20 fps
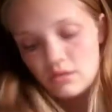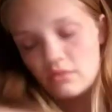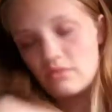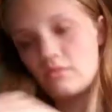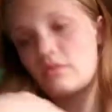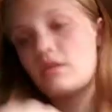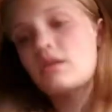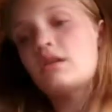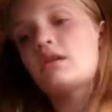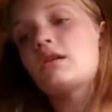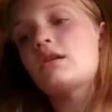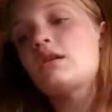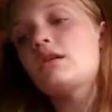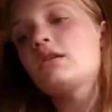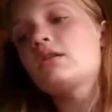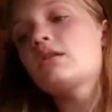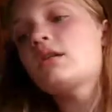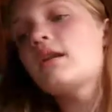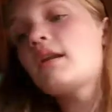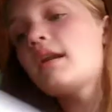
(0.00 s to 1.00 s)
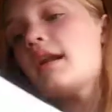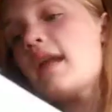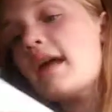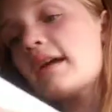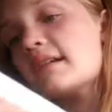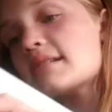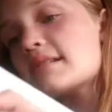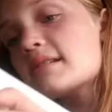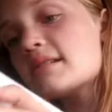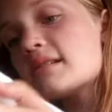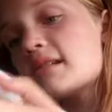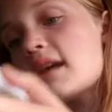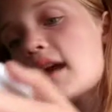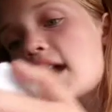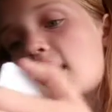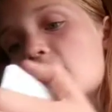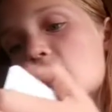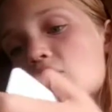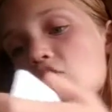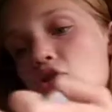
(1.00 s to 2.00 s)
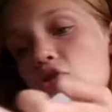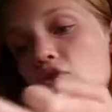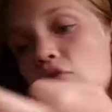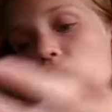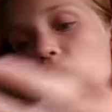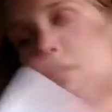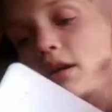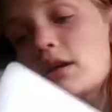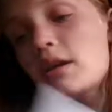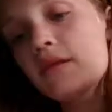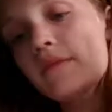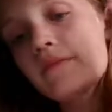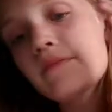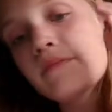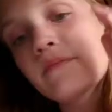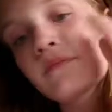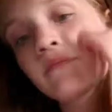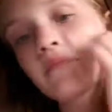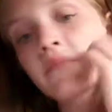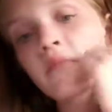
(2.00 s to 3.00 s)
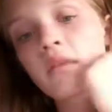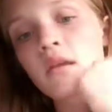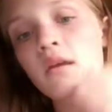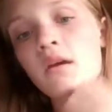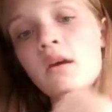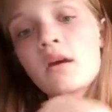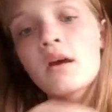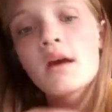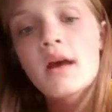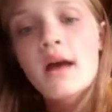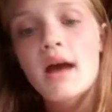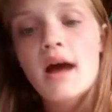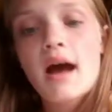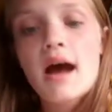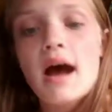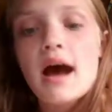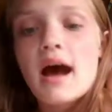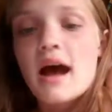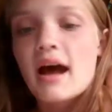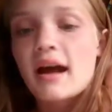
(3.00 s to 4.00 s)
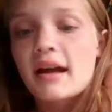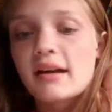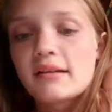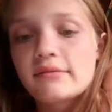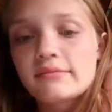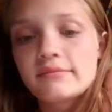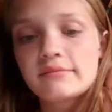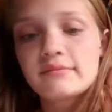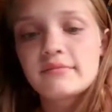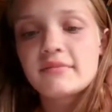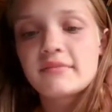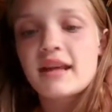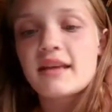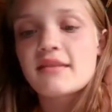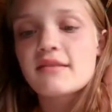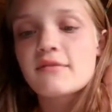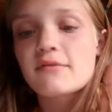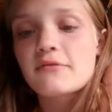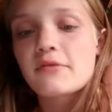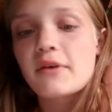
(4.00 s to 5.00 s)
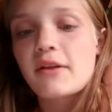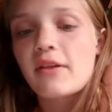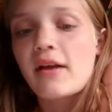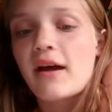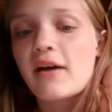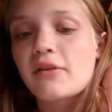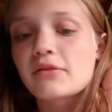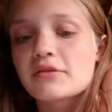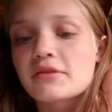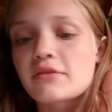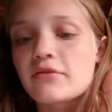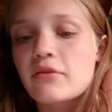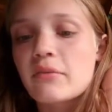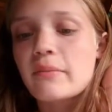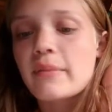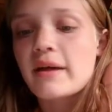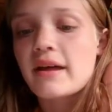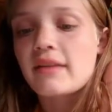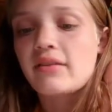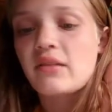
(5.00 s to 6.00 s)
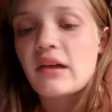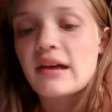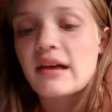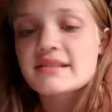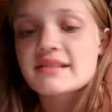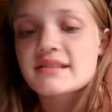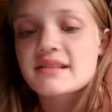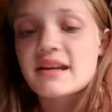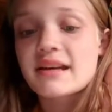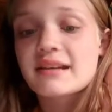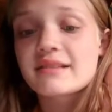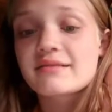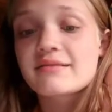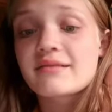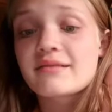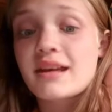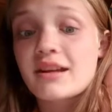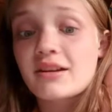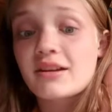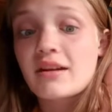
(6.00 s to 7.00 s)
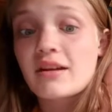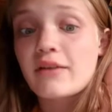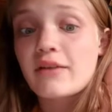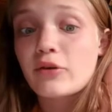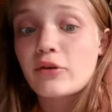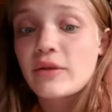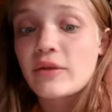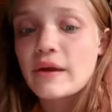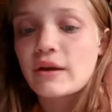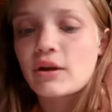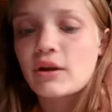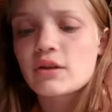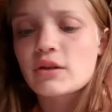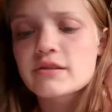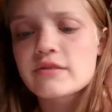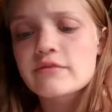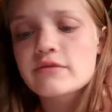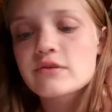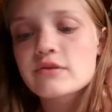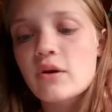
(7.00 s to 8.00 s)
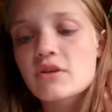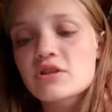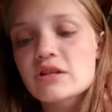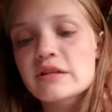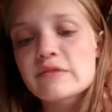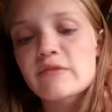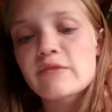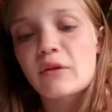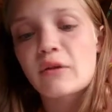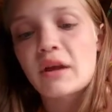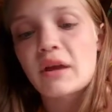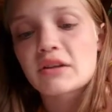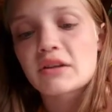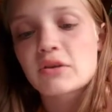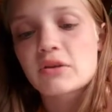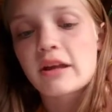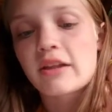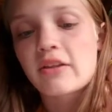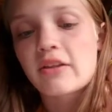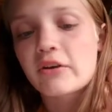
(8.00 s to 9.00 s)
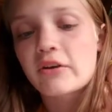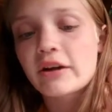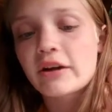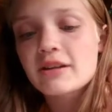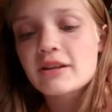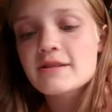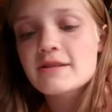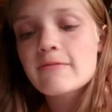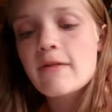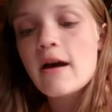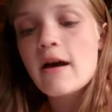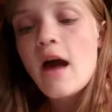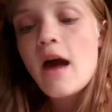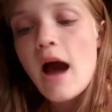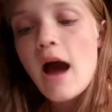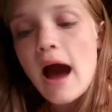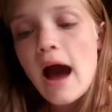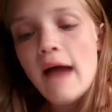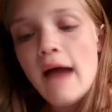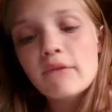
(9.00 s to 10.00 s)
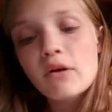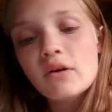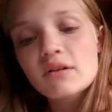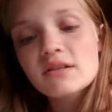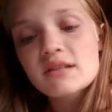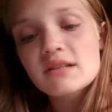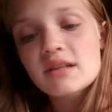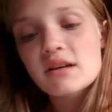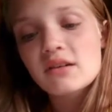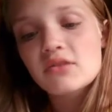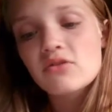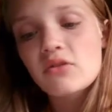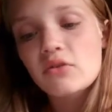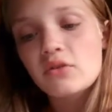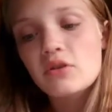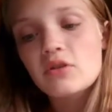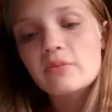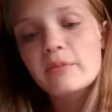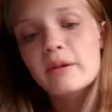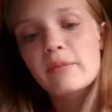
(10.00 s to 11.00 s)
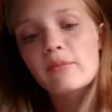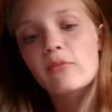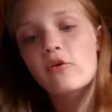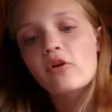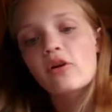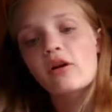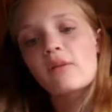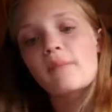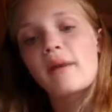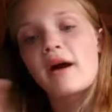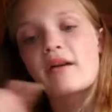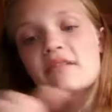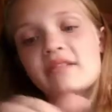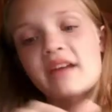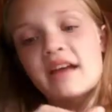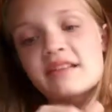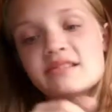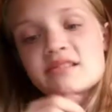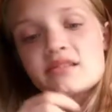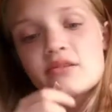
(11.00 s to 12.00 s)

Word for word: Okay, next entry. Hi, Nathan fell out of the bed last night, and I wrote that in cursive. So I just felt like doing a little cursive. I'm going to tell you a little bit more about Dad's